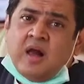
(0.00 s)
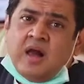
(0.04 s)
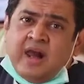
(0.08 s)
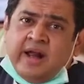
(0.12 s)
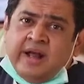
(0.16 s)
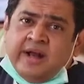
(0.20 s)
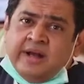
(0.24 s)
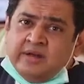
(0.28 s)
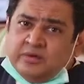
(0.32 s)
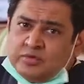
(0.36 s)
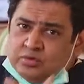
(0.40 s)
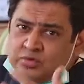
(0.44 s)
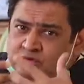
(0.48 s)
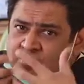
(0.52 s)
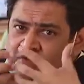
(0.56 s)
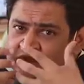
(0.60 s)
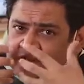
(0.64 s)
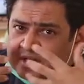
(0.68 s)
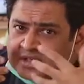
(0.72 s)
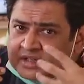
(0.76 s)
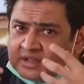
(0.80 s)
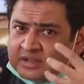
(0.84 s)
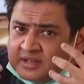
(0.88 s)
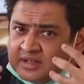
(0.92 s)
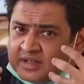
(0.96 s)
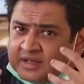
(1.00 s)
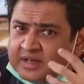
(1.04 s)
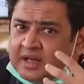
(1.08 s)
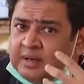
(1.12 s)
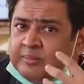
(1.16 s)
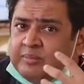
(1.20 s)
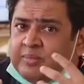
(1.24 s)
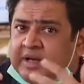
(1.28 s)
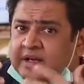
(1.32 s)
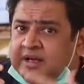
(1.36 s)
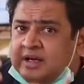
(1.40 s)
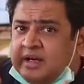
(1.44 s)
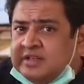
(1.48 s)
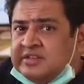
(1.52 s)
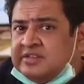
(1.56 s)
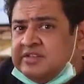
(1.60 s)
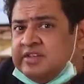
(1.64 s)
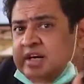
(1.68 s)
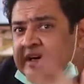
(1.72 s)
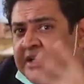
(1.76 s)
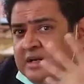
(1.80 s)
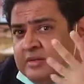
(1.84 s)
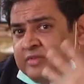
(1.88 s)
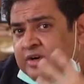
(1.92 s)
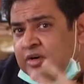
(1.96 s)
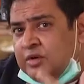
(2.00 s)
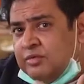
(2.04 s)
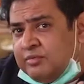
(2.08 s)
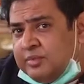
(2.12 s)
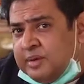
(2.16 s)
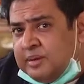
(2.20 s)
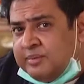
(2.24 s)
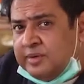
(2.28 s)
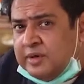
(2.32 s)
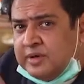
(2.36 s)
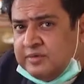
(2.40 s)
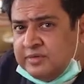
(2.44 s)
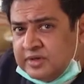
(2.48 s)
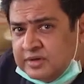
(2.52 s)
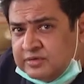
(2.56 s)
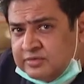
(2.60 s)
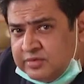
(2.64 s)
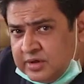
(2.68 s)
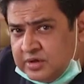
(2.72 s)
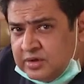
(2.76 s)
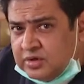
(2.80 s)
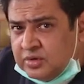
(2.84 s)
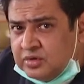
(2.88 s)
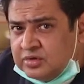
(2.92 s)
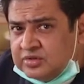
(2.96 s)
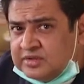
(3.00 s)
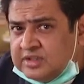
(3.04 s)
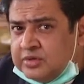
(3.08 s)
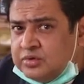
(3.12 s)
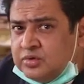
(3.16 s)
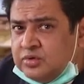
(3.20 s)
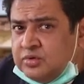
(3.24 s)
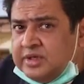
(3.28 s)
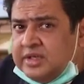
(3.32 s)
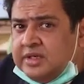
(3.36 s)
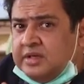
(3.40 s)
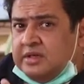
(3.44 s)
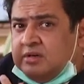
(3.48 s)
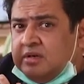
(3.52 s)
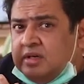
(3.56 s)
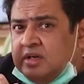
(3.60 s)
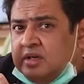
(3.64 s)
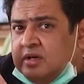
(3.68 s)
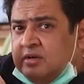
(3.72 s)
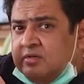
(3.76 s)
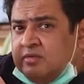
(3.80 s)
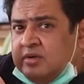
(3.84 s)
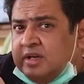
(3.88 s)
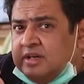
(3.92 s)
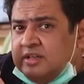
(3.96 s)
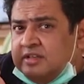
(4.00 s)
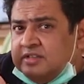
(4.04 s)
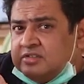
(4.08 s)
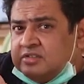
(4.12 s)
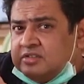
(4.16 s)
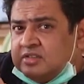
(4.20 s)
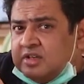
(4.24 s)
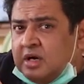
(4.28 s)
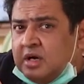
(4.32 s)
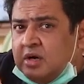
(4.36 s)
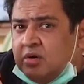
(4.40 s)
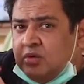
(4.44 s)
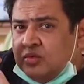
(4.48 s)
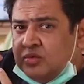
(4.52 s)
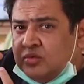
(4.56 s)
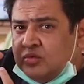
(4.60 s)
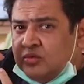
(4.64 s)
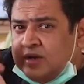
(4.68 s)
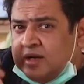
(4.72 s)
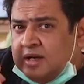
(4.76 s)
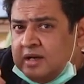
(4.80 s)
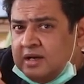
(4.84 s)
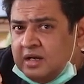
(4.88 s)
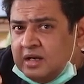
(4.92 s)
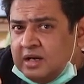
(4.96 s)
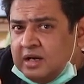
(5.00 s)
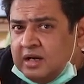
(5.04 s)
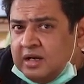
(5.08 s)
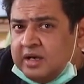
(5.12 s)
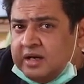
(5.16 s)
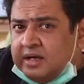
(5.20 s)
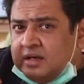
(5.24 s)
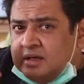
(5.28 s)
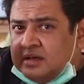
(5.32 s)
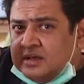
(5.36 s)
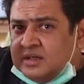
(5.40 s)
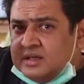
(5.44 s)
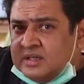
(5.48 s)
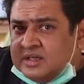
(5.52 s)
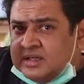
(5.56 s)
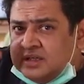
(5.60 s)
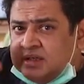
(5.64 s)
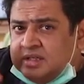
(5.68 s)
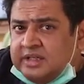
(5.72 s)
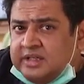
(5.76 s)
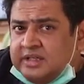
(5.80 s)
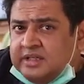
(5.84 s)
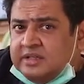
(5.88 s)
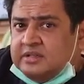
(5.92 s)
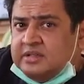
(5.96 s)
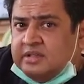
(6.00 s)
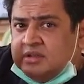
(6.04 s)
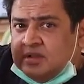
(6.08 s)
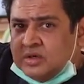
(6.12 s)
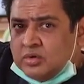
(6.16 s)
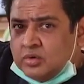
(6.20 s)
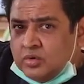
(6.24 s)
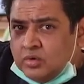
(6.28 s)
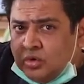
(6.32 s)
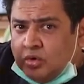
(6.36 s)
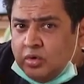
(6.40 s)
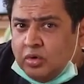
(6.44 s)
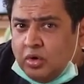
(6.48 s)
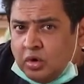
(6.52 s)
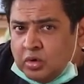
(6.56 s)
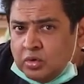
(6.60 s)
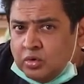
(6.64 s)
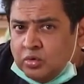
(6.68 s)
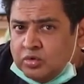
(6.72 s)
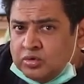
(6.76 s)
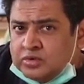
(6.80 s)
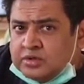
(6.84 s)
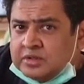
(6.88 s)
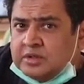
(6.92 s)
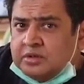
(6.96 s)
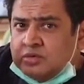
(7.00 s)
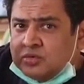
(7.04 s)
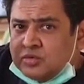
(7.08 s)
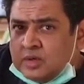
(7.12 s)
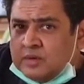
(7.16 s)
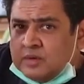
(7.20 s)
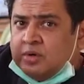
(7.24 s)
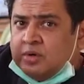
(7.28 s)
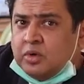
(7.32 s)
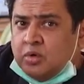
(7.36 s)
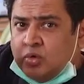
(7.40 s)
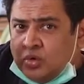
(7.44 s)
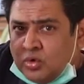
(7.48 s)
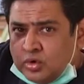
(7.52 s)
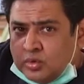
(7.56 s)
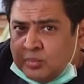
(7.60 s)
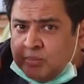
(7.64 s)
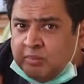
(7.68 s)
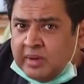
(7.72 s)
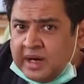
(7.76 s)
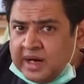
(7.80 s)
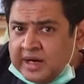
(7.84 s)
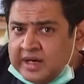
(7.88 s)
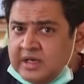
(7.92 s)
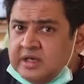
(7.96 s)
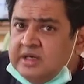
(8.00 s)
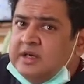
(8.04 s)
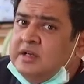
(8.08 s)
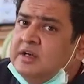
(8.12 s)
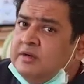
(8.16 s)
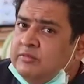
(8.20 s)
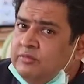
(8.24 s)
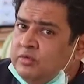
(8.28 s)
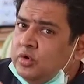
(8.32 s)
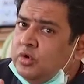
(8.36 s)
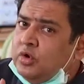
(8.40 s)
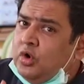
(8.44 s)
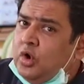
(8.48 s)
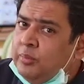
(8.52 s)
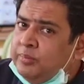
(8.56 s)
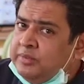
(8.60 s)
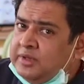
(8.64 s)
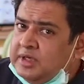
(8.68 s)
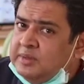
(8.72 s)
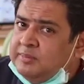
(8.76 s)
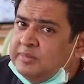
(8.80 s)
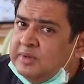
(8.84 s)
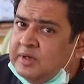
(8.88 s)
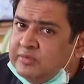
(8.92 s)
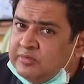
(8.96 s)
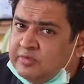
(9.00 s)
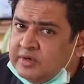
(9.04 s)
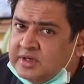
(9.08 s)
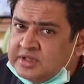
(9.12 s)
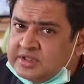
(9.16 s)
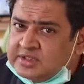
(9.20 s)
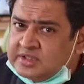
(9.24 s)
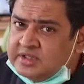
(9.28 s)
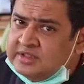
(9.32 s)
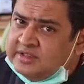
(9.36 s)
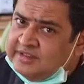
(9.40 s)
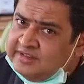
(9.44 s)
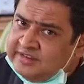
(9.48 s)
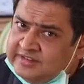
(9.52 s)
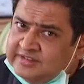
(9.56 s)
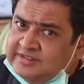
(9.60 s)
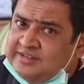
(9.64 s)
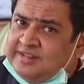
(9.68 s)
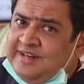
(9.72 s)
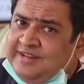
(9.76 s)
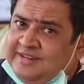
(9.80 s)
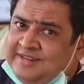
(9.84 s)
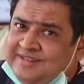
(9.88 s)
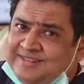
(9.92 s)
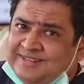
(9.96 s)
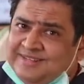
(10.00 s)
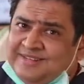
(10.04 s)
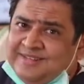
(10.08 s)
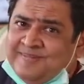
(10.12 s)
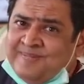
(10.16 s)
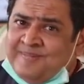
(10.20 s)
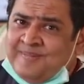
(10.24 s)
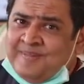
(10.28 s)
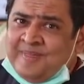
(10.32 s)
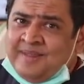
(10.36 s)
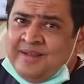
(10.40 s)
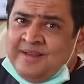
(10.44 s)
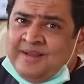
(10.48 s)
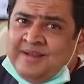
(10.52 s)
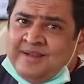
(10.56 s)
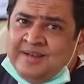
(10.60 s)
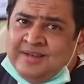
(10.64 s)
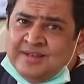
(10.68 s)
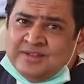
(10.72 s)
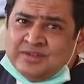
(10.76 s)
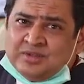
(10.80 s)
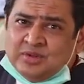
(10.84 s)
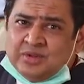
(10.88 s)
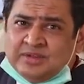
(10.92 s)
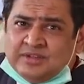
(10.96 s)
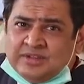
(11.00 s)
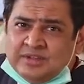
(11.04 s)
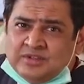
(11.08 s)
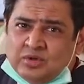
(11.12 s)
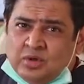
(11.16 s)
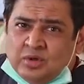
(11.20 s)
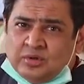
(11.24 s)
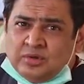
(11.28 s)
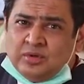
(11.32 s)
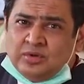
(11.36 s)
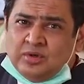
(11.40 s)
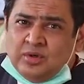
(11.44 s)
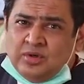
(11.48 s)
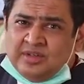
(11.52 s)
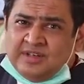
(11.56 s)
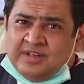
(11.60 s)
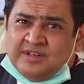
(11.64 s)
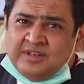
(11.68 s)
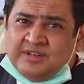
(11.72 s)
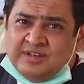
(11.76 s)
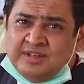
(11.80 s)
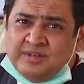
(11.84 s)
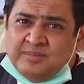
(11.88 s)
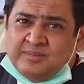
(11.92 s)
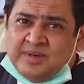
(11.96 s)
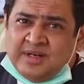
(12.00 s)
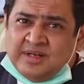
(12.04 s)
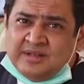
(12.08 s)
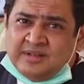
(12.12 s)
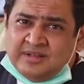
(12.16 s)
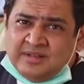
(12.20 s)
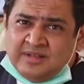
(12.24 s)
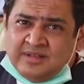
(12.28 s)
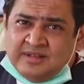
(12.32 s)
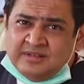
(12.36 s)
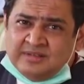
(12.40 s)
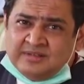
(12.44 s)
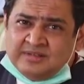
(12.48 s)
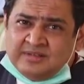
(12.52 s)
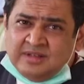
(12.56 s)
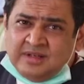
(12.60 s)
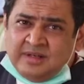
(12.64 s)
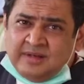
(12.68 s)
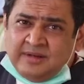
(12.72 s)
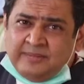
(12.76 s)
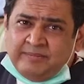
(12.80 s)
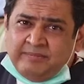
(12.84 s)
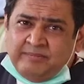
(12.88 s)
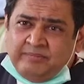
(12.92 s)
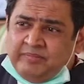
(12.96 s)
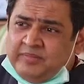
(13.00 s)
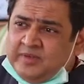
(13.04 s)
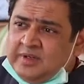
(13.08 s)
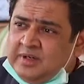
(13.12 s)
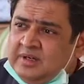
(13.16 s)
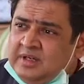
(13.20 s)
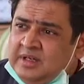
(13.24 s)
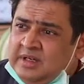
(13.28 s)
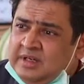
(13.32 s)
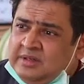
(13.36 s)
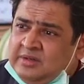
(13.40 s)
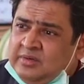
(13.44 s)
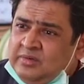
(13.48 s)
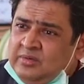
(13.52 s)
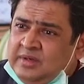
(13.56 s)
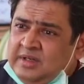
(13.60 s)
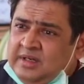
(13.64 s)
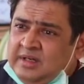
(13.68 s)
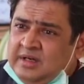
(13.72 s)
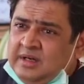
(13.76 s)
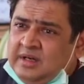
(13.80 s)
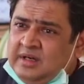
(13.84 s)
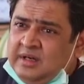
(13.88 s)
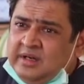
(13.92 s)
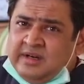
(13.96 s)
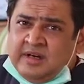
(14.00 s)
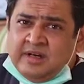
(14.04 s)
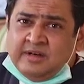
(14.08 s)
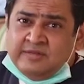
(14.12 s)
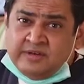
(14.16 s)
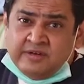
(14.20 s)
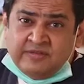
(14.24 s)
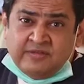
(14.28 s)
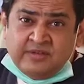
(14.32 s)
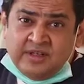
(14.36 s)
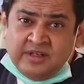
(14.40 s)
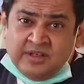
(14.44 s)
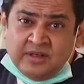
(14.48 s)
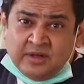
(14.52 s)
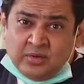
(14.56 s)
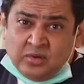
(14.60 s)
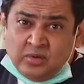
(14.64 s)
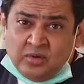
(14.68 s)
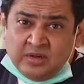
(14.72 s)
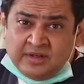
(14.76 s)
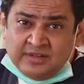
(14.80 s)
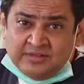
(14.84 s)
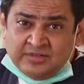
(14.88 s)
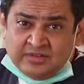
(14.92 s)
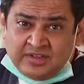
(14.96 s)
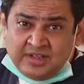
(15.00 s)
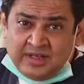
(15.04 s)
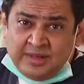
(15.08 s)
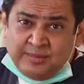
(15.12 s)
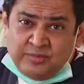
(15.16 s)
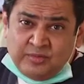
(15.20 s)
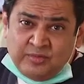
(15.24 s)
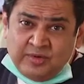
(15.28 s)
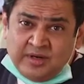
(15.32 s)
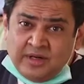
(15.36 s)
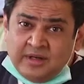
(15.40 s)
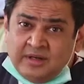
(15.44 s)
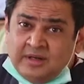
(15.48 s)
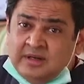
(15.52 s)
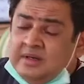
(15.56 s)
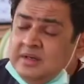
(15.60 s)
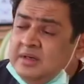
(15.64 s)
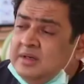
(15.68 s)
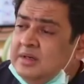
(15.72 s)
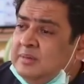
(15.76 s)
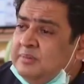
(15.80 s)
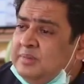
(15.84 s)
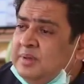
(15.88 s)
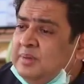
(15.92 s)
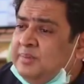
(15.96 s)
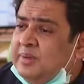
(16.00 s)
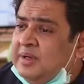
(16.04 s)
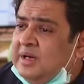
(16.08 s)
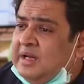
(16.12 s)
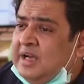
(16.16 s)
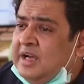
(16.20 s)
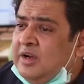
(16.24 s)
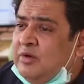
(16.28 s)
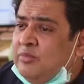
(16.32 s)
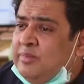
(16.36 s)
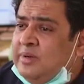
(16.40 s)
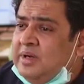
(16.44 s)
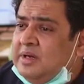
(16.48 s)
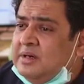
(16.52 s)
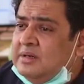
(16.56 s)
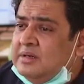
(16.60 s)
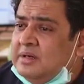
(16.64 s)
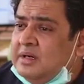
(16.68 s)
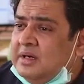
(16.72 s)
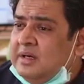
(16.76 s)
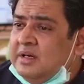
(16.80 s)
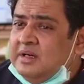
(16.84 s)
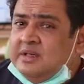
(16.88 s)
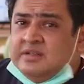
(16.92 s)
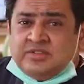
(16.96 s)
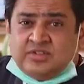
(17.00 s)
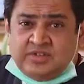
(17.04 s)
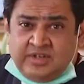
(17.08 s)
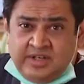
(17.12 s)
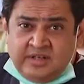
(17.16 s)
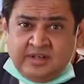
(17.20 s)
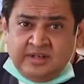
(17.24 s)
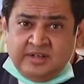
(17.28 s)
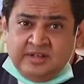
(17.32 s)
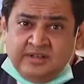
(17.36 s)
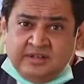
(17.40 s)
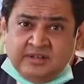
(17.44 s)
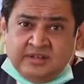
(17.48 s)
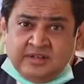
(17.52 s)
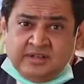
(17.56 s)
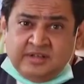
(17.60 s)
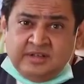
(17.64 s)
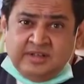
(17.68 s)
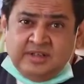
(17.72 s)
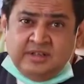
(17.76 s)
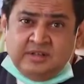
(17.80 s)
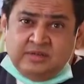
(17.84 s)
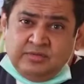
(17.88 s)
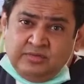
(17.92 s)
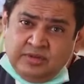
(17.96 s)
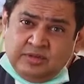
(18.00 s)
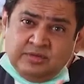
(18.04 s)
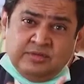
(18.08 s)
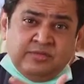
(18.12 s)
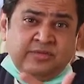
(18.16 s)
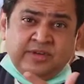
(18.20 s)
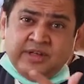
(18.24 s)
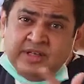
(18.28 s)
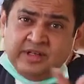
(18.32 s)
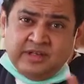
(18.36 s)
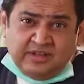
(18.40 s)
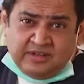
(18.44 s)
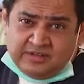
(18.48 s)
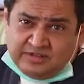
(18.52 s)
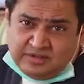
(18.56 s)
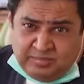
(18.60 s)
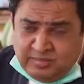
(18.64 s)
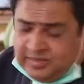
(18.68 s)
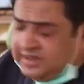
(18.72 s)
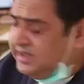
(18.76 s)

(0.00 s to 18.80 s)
and to straighten them up, like I said in one of my previous videos, that you need very sound, well aligned teeth in a good occlusion a good bite for optimal function and aesthetics. So this orthodontic treatment is relatively a 150-year-old concept where people have been straightening the teeth with various